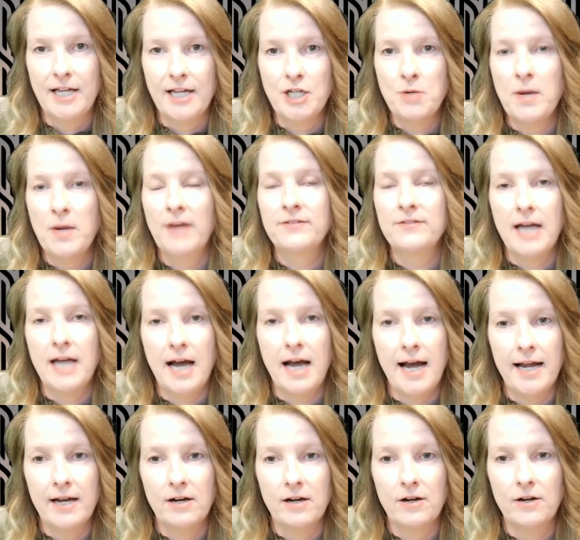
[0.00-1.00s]
you might
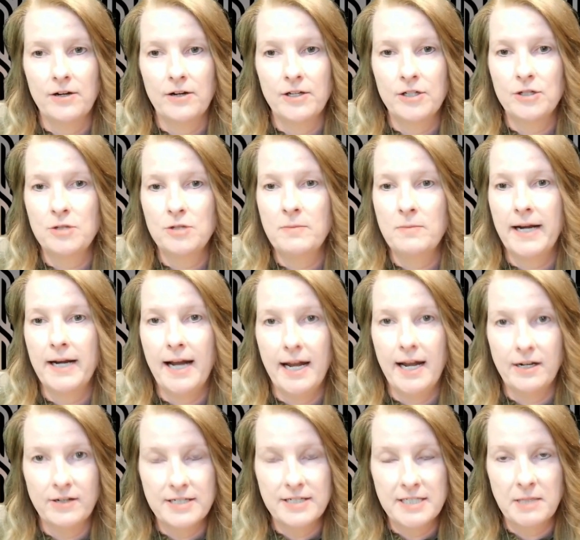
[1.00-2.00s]

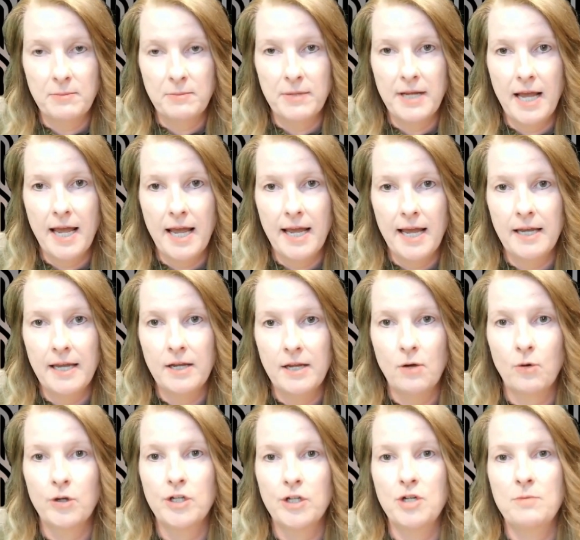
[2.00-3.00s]
hire a CPA
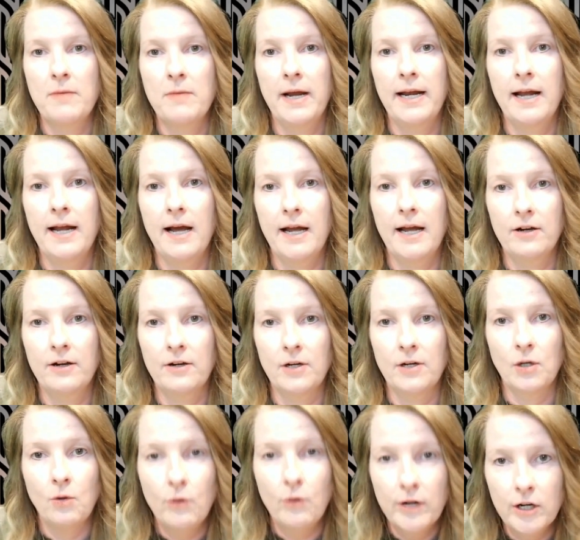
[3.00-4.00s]
or you might hire
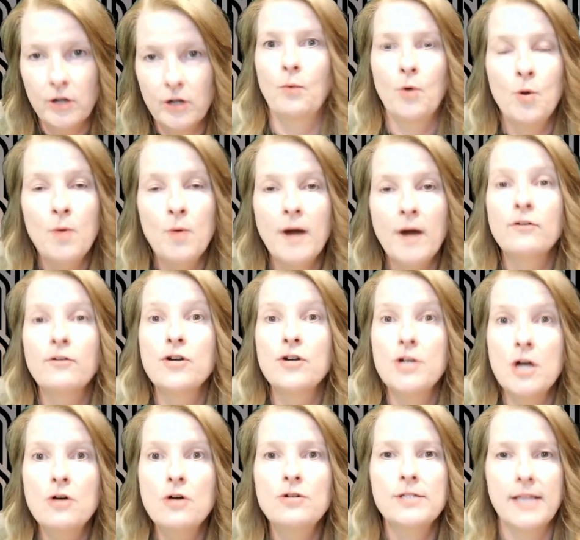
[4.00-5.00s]
a lawyer, whoever
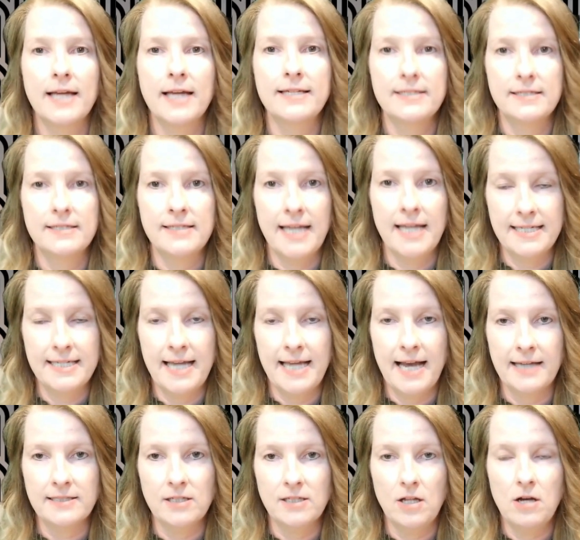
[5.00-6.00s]
knows that
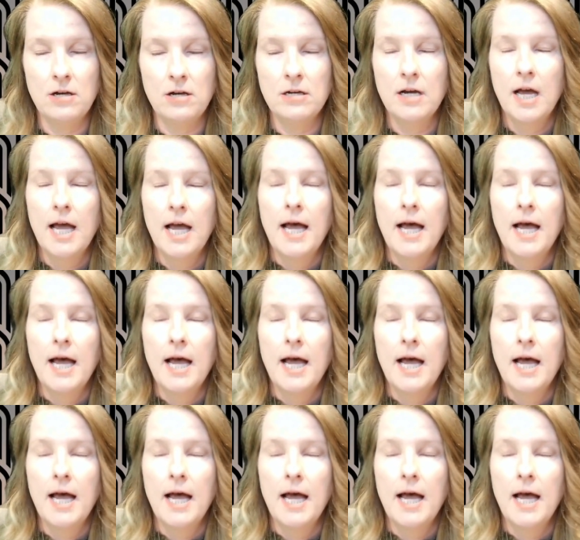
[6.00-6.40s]
tax law.